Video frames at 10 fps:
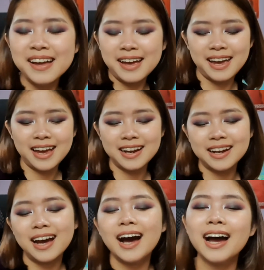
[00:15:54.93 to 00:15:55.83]
And
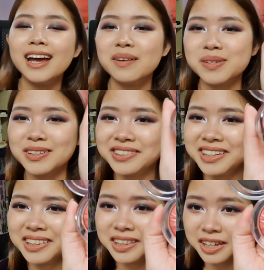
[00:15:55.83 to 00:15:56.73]
I absolutely
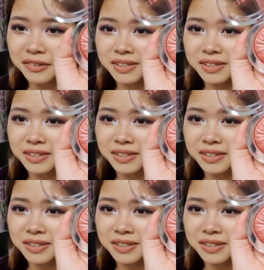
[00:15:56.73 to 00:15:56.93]
love